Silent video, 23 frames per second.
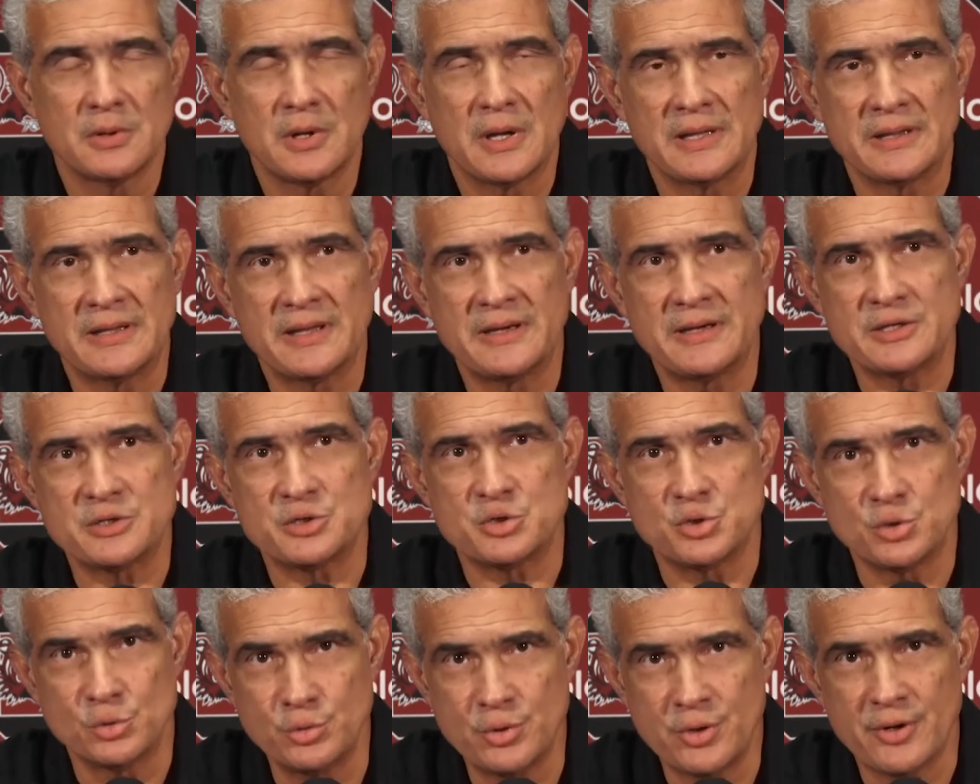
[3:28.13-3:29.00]
And then
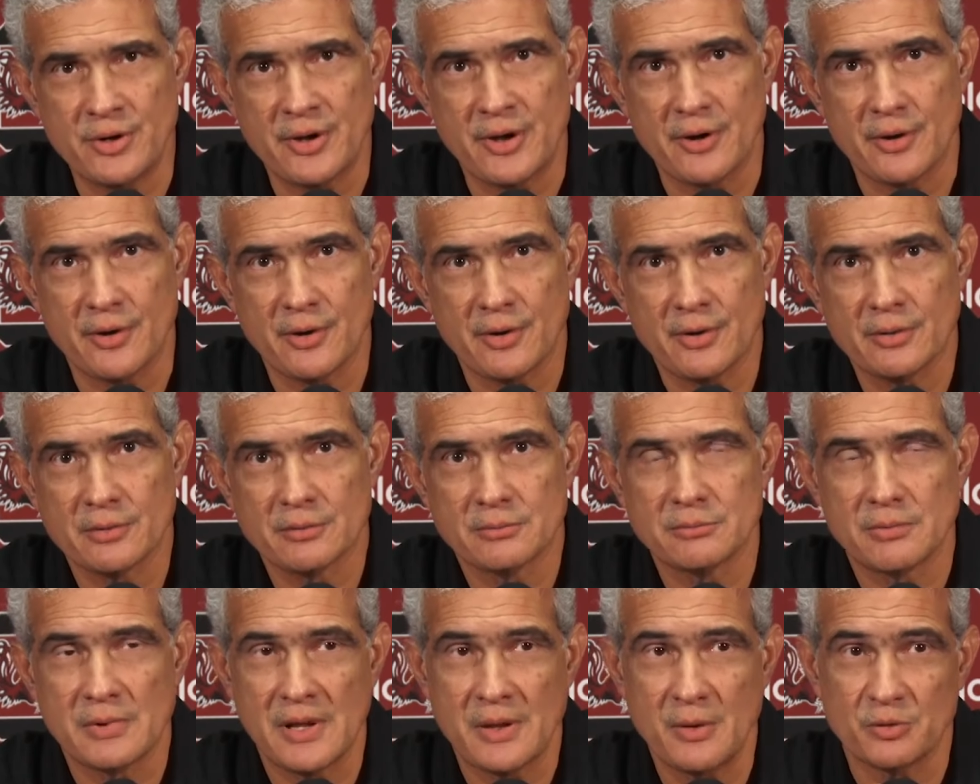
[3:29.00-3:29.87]
his junior year,
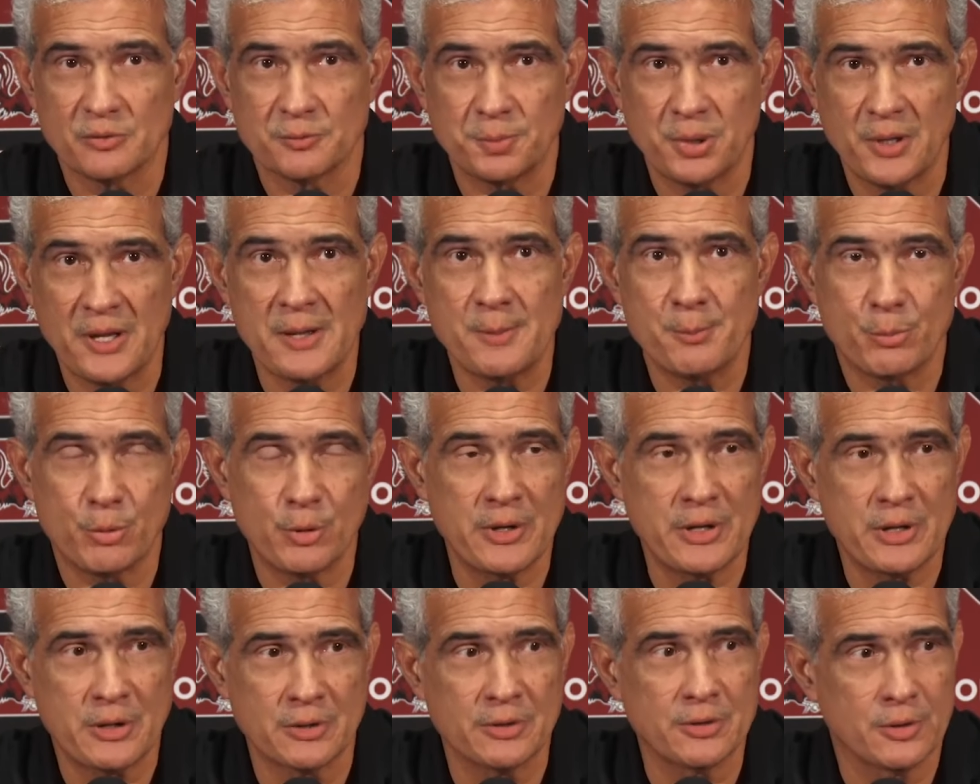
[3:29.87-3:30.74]
he was playing
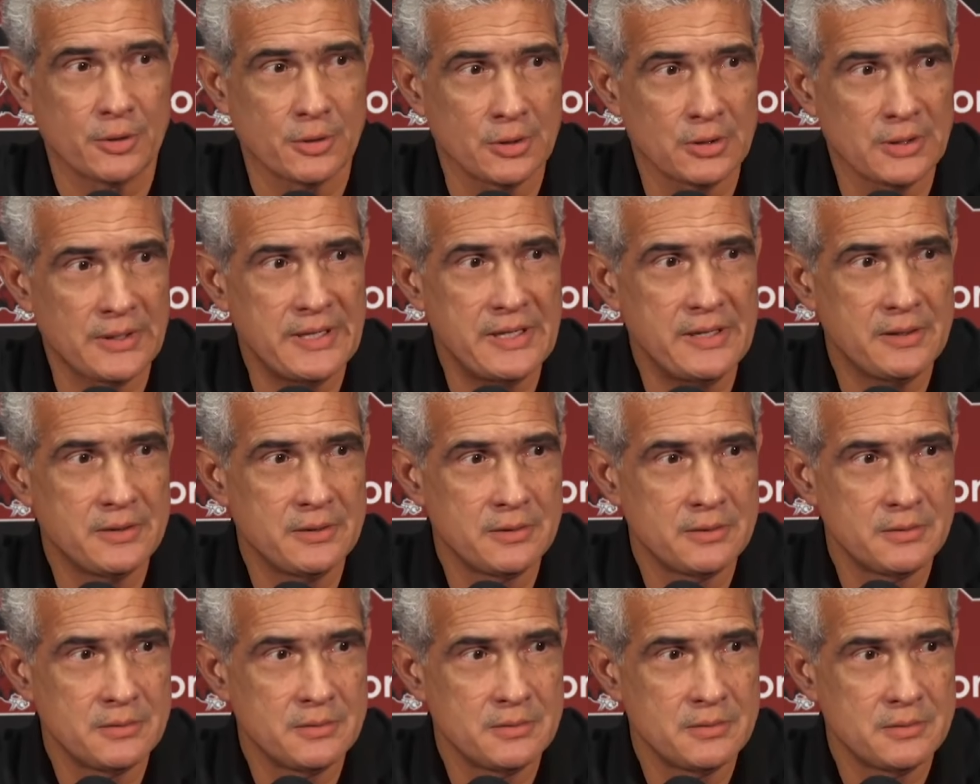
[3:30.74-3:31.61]
pretty good early,
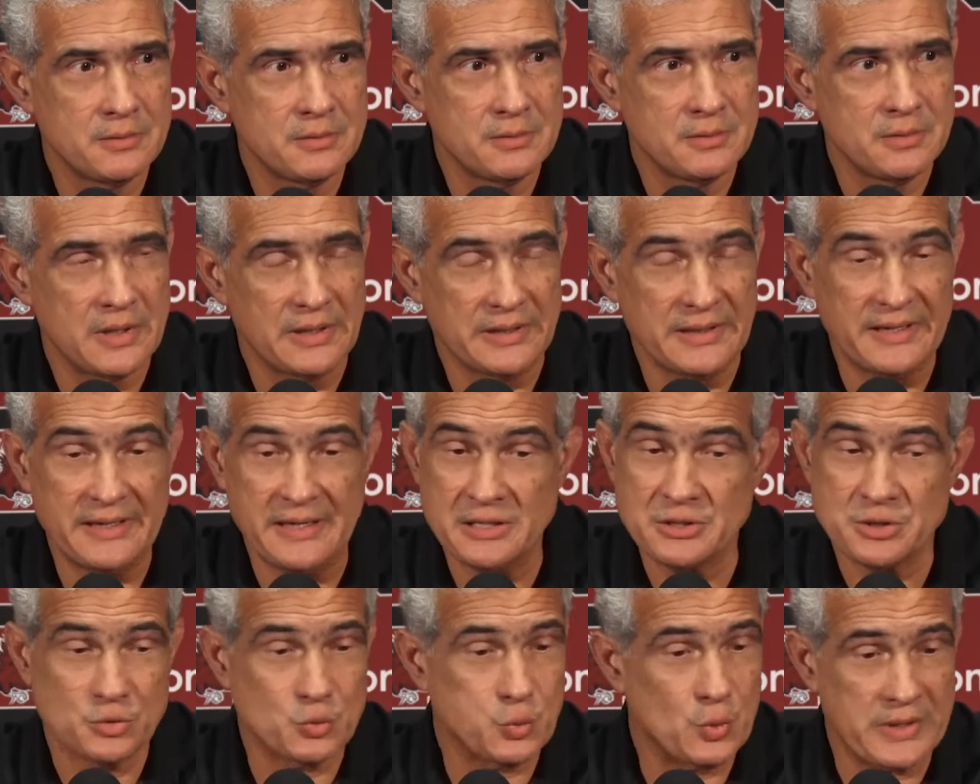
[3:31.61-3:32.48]
and then
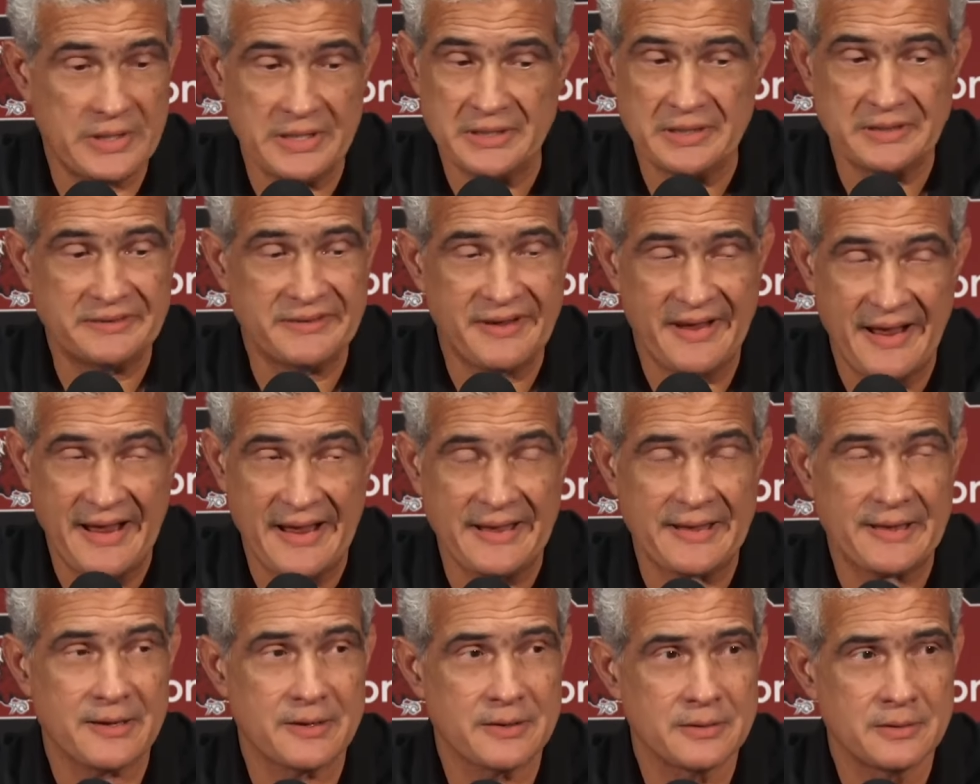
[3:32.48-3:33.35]
he just went in the
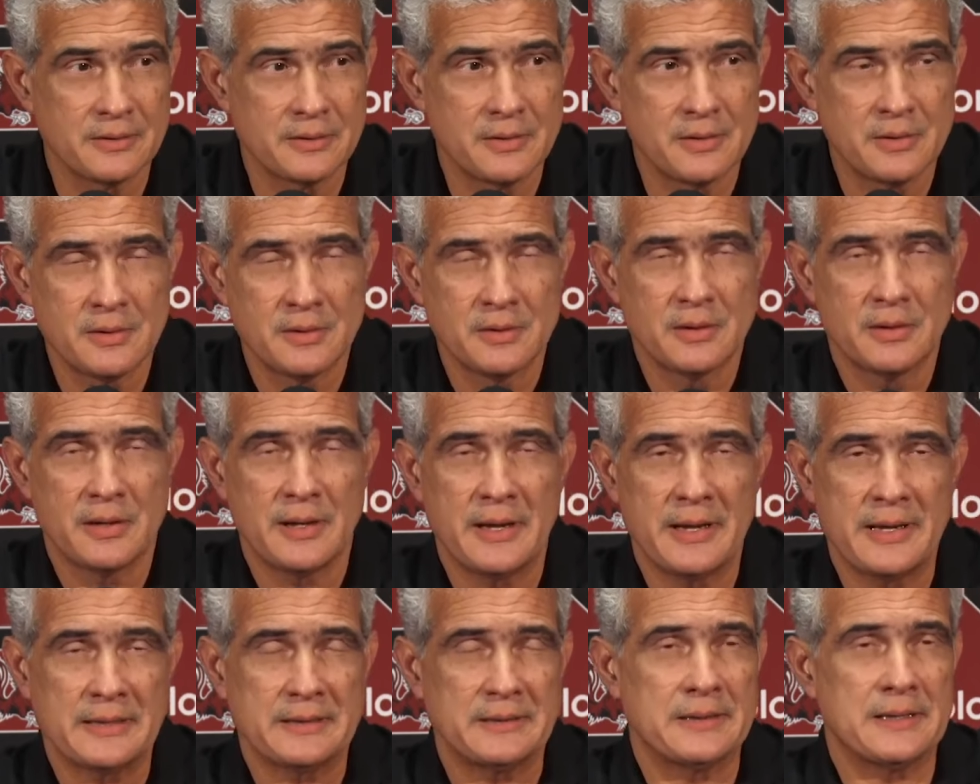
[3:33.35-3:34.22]
tank.
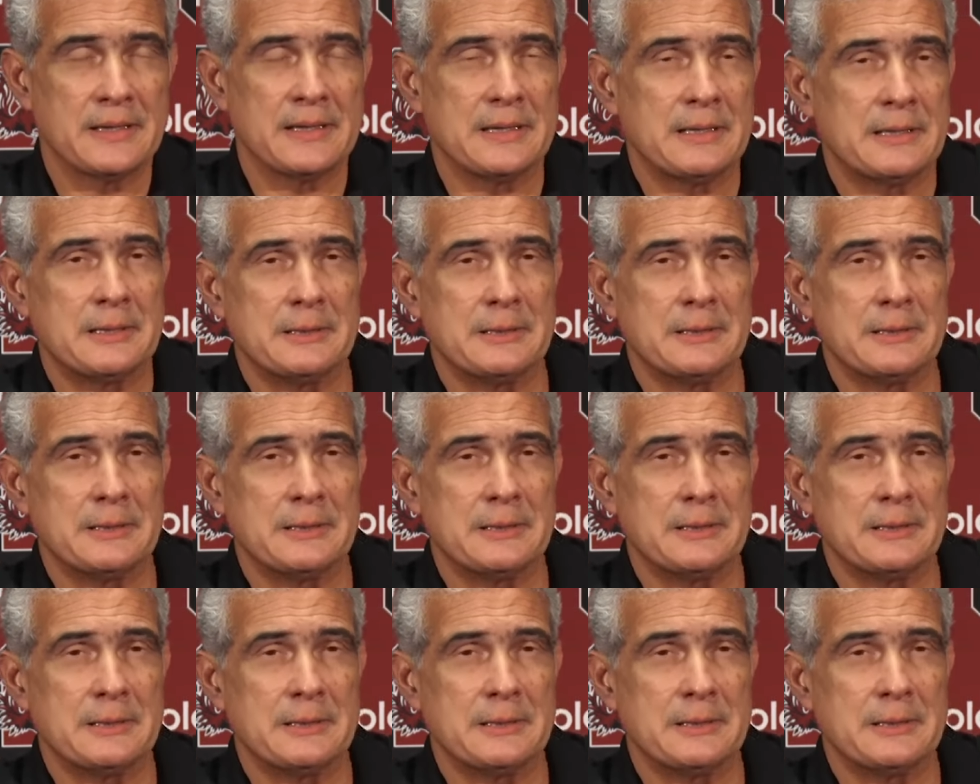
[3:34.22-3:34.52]
And